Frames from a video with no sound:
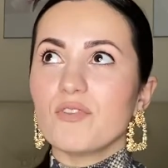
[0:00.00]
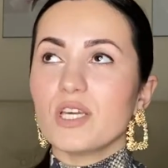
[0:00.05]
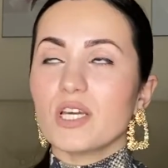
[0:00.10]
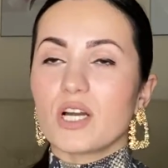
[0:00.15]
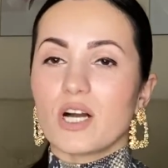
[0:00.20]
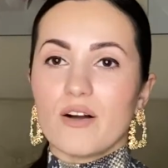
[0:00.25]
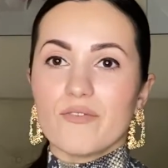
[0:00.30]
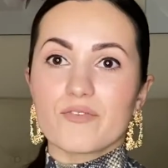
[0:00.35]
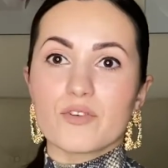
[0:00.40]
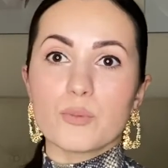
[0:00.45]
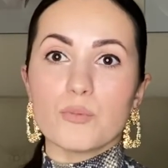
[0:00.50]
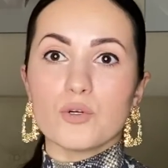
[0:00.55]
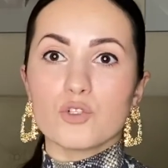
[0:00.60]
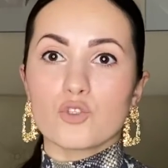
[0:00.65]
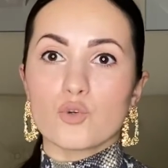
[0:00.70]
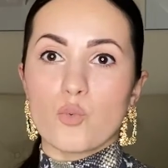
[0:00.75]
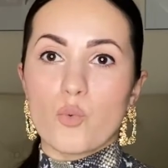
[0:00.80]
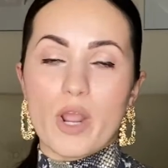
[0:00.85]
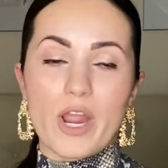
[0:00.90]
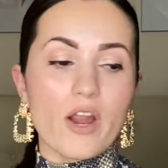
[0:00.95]
and comfortable
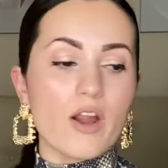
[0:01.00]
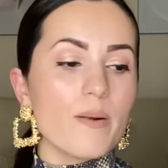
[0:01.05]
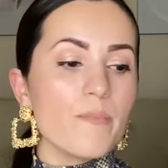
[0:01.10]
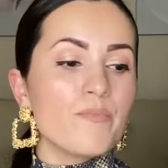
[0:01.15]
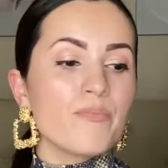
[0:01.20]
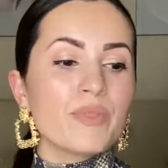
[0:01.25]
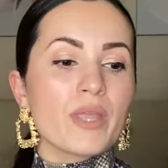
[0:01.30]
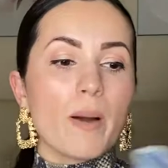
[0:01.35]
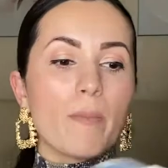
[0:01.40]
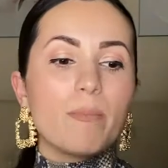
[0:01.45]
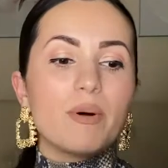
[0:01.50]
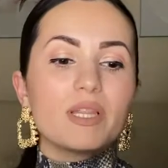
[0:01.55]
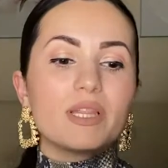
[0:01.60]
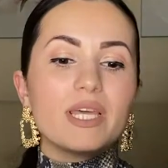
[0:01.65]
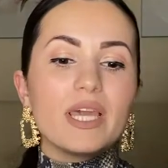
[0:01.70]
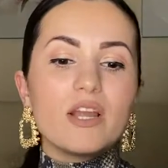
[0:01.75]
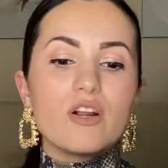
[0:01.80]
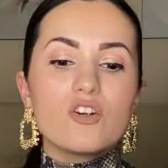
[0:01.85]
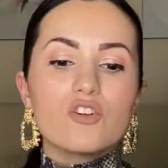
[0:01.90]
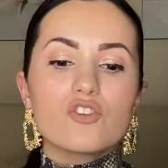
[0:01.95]
to wear, but
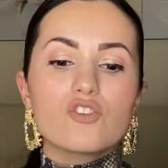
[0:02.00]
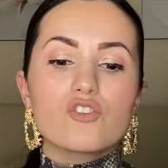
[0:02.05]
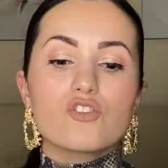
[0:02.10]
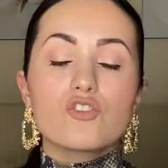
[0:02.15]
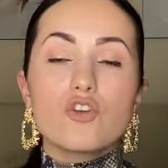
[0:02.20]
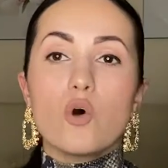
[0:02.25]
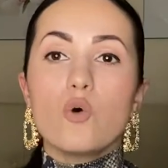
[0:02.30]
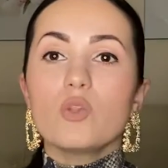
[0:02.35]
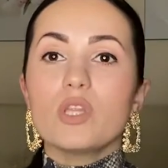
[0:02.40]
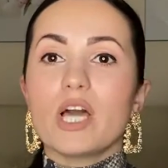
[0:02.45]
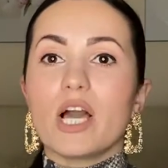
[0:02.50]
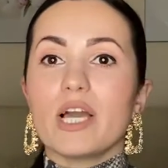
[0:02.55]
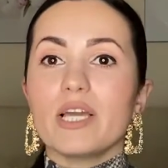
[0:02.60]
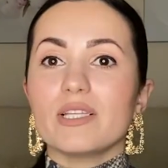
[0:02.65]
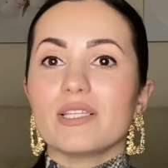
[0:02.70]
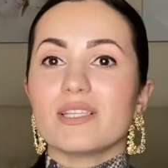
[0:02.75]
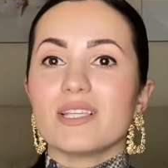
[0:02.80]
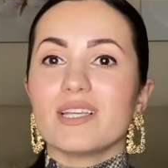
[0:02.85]
they are so nice.